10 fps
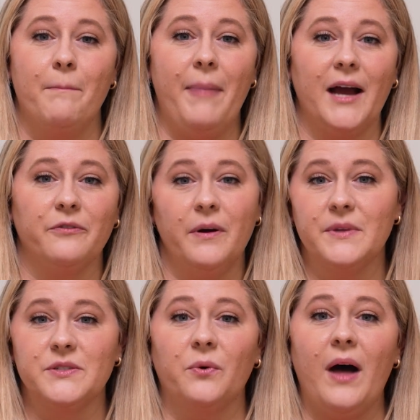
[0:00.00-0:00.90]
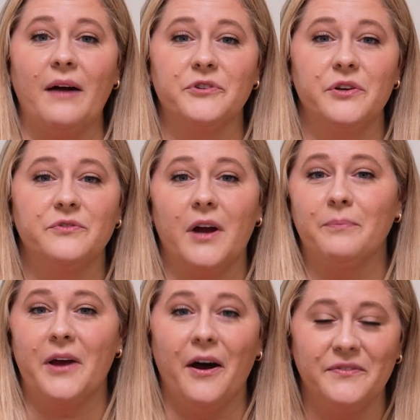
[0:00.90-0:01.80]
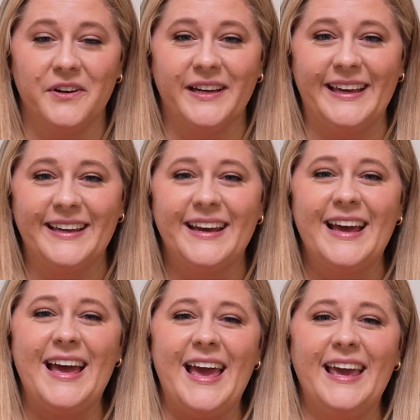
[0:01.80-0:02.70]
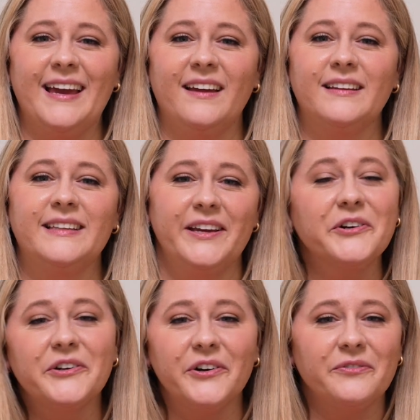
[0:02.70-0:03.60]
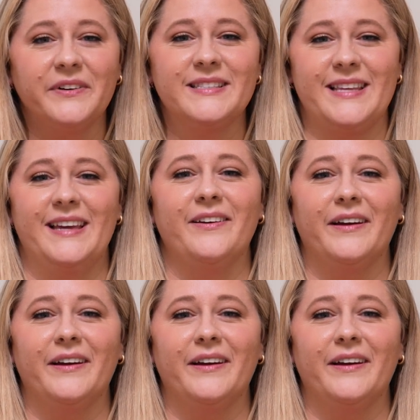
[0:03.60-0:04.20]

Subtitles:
back from the school after you've dropped off your kid, and get your girlfriends in